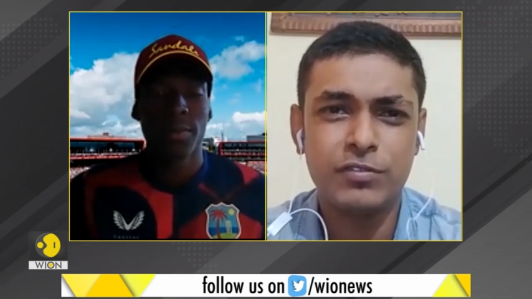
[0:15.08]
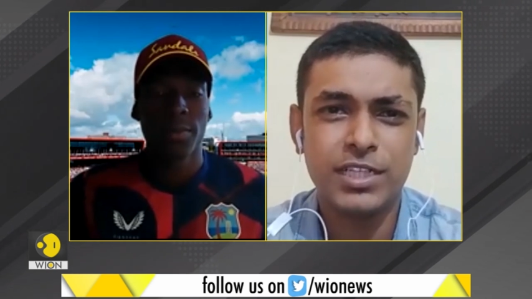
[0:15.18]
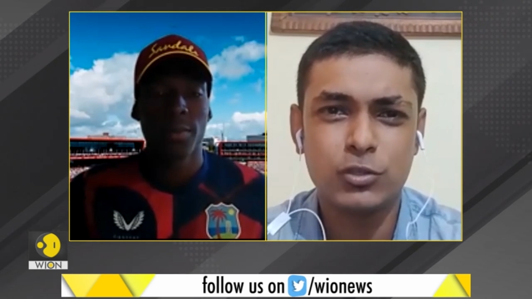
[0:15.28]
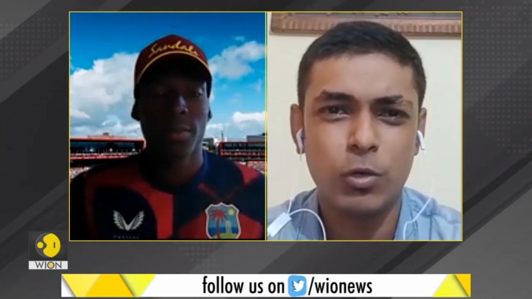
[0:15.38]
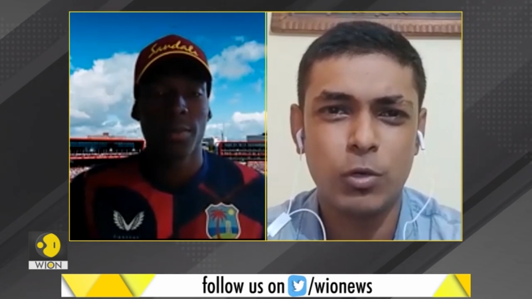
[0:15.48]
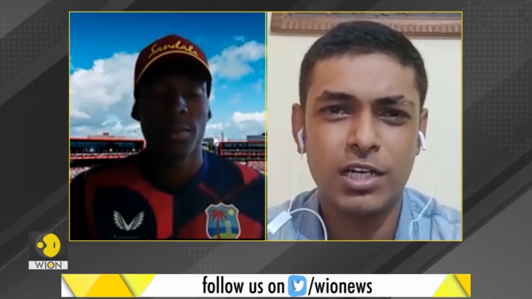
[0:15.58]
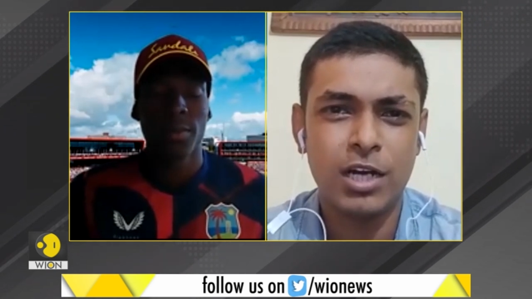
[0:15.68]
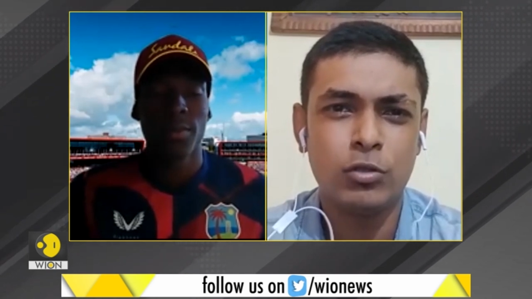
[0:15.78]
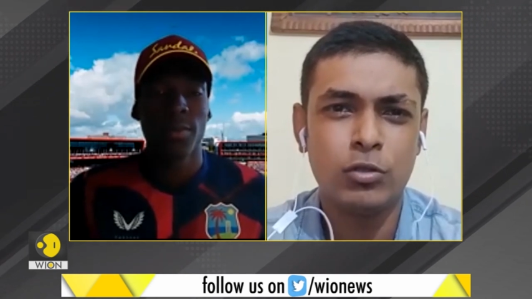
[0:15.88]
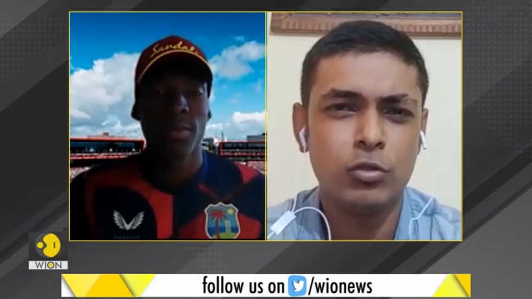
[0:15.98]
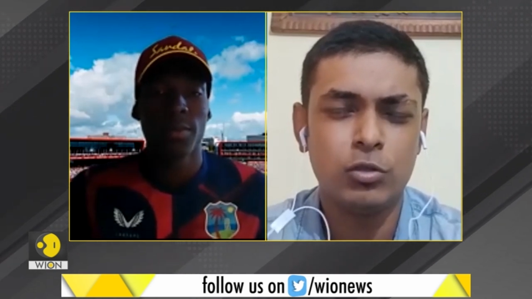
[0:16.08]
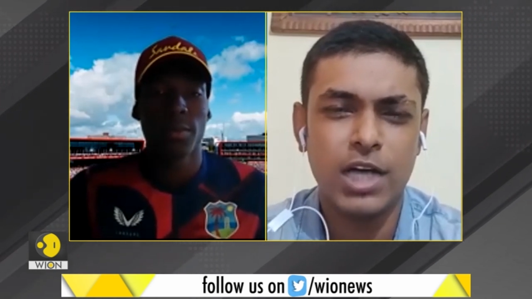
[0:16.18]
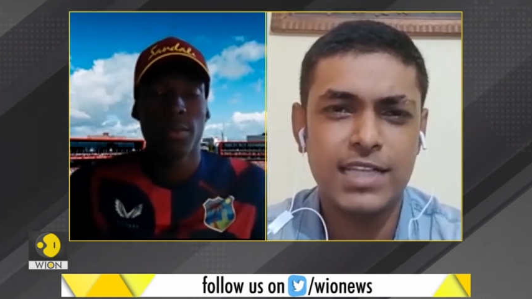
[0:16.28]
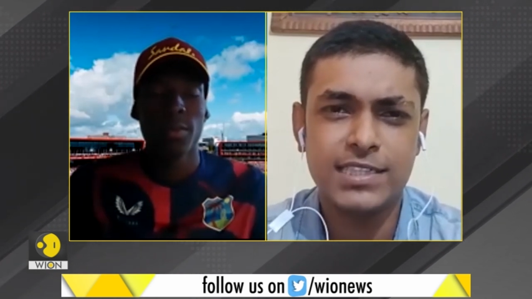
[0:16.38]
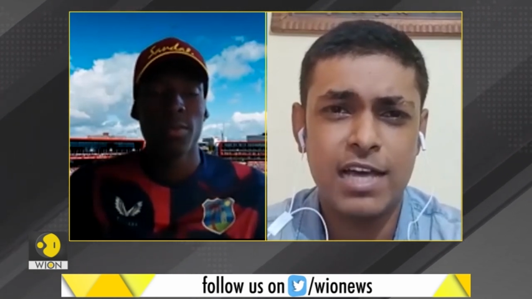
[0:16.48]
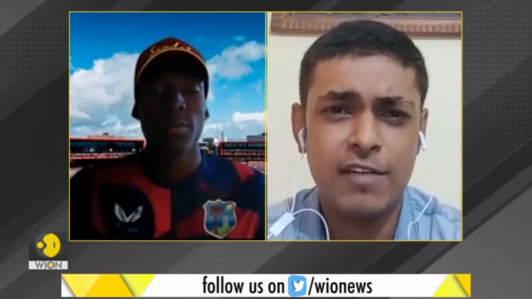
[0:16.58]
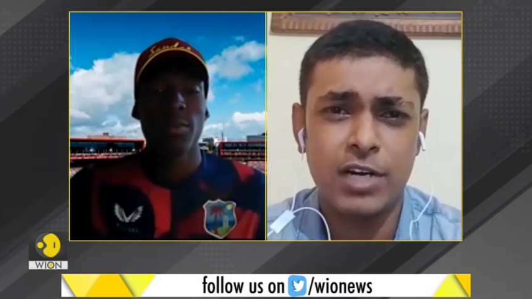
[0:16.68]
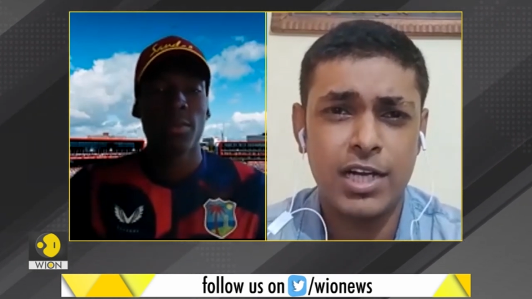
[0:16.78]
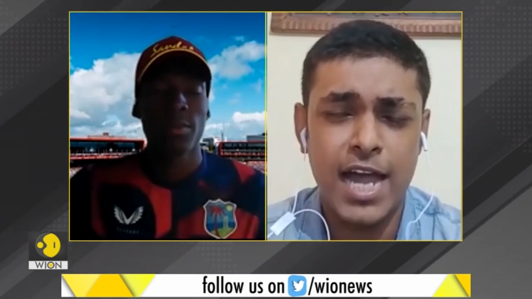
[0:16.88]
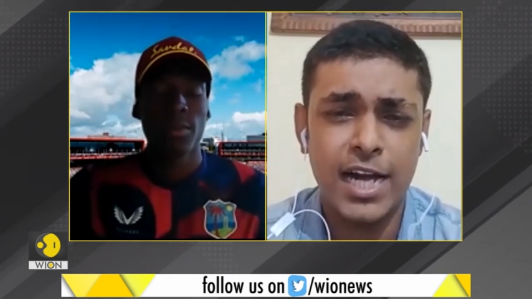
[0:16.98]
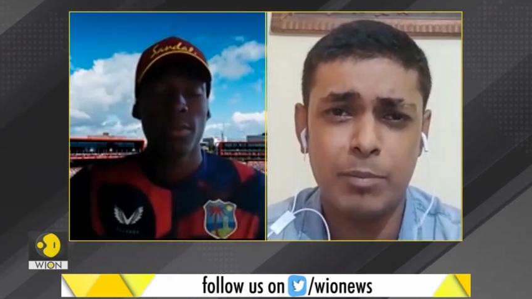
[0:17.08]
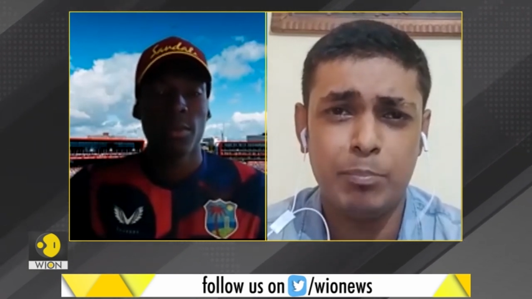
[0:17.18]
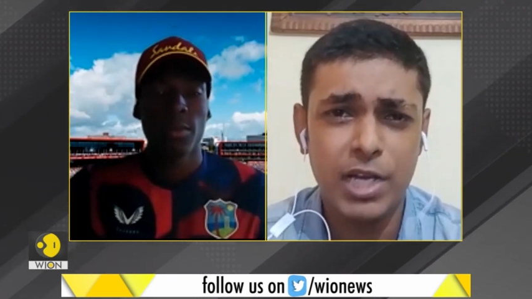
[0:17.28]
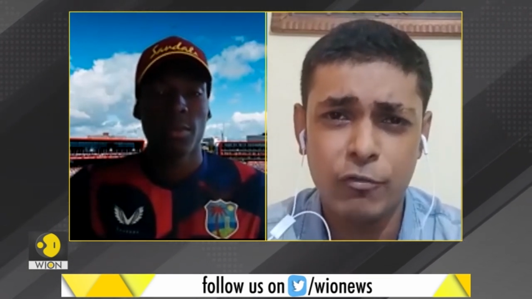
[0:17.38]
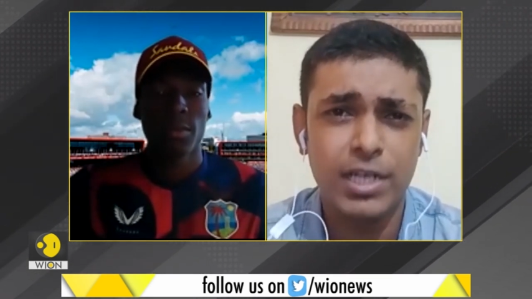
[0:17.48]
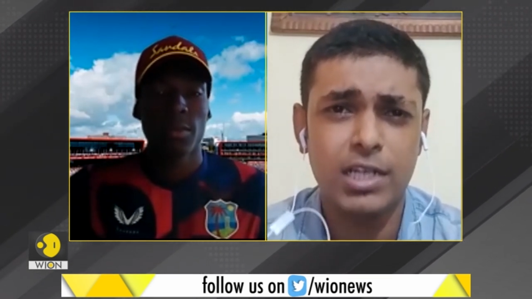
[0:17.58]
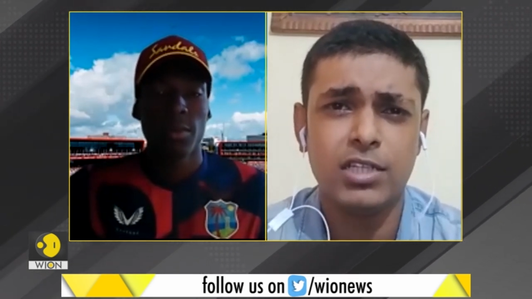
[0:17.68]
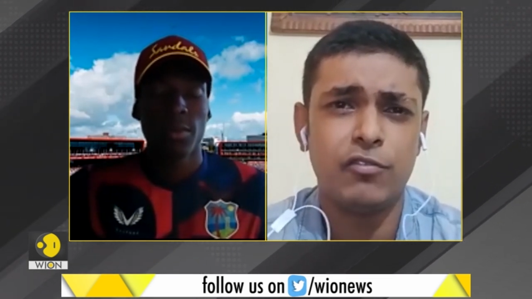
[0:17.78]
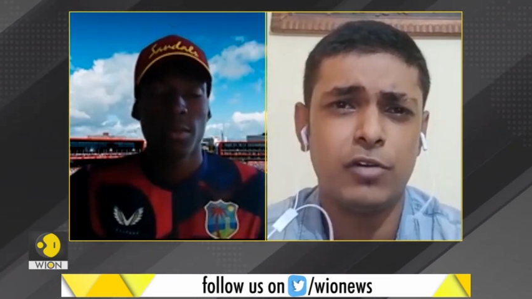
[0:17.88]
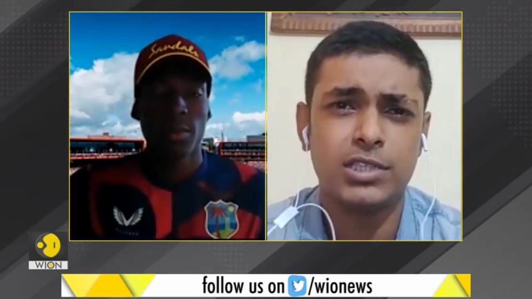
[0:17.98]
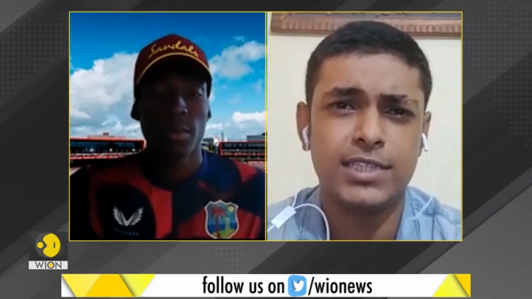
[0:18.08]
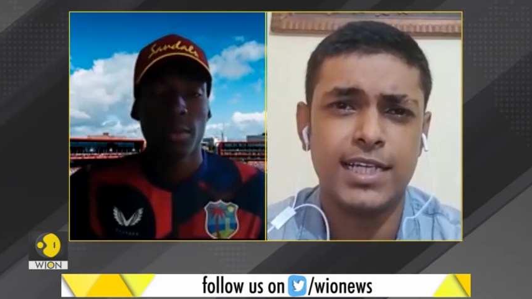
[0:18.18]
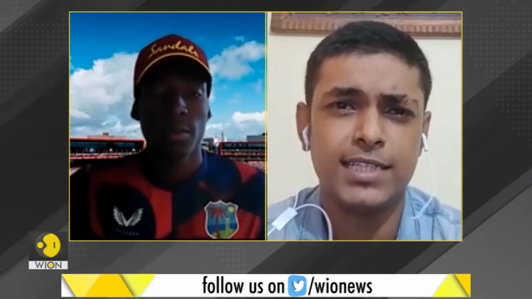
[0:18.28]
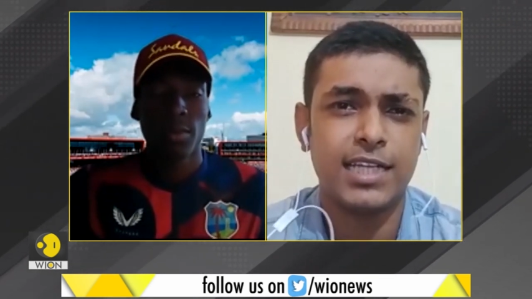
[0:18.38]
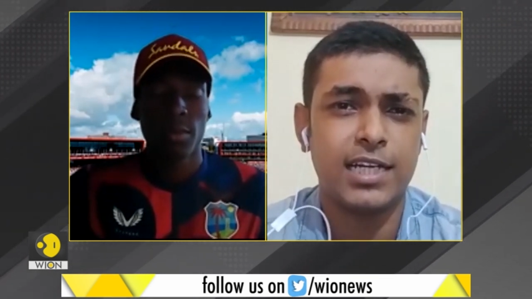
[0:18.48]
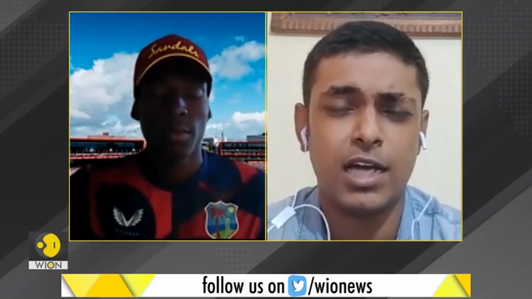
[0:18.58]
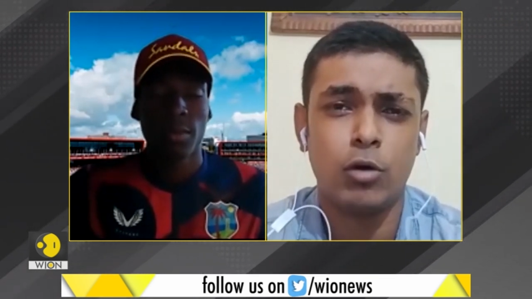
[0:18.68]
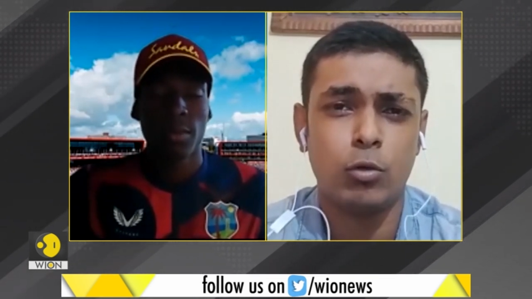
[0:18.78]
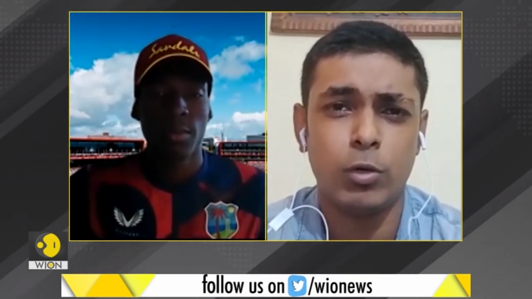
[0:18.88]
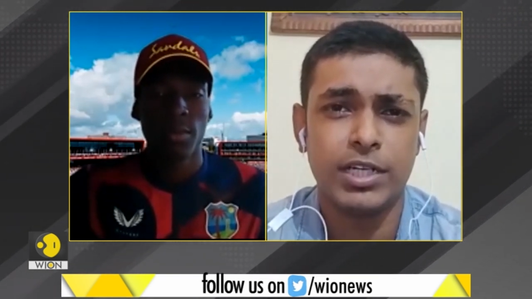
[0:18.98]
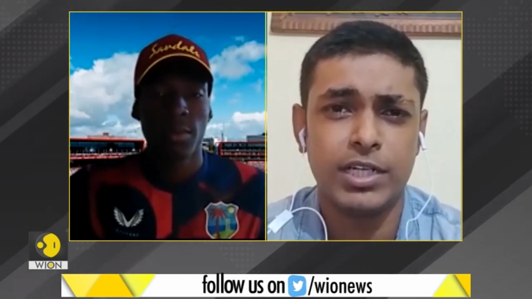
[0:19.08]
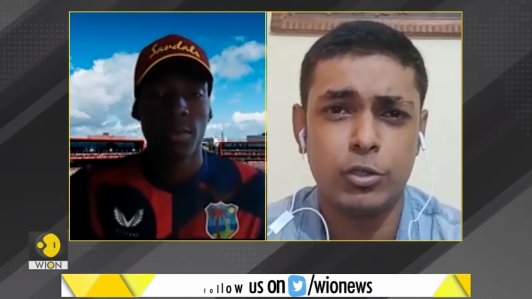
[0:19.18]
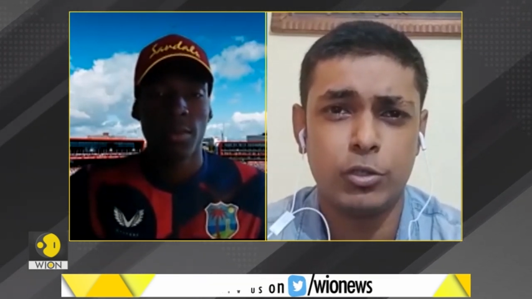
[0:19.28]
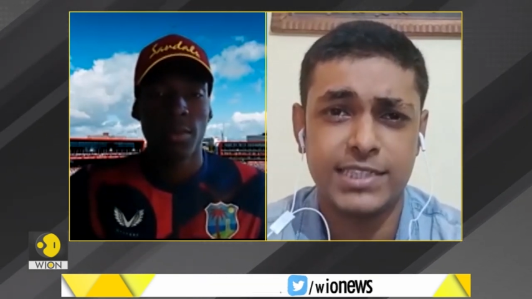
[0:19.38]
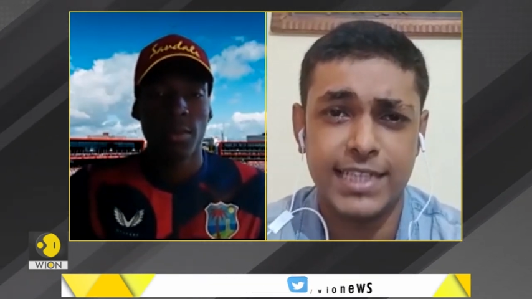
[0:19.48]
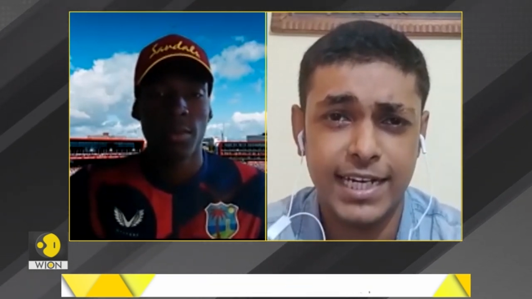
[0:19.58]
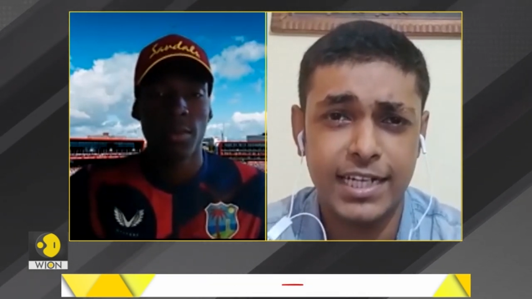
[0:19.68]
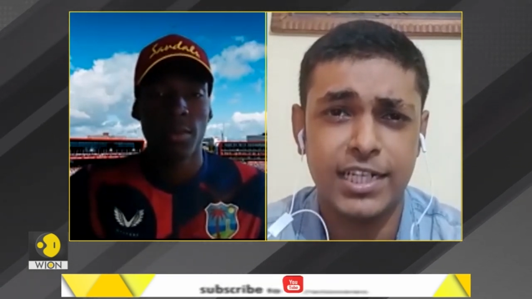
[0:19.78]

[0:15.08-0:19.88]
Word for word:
Speaker 1: things going around. You guys have had a big win in the first test, and now going into the second